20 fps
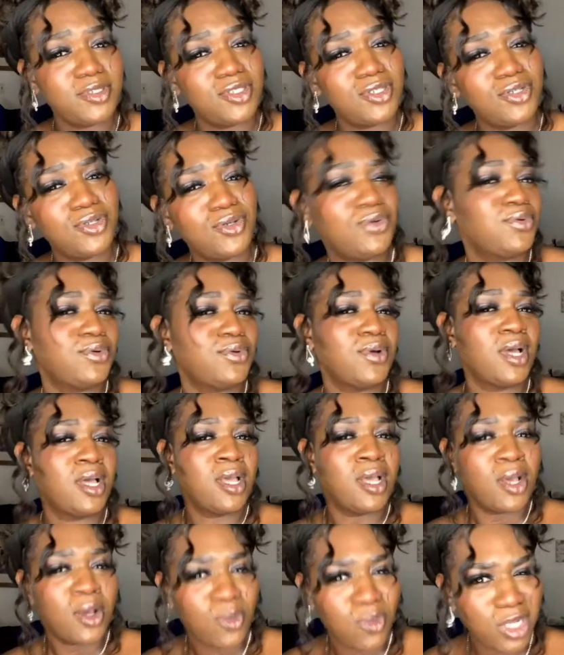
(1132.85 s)
to do
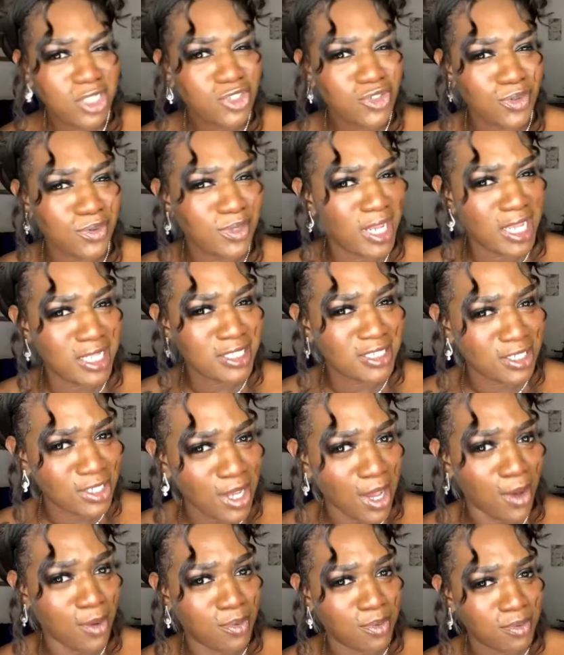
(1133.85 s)
what you need to
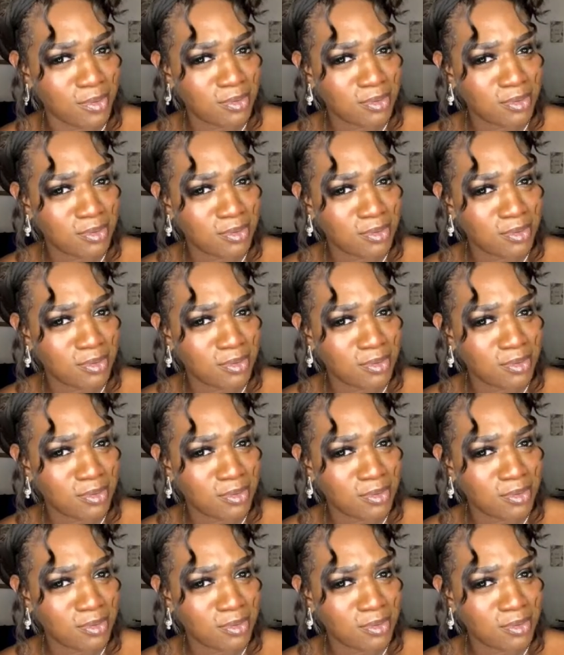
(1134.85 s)
do.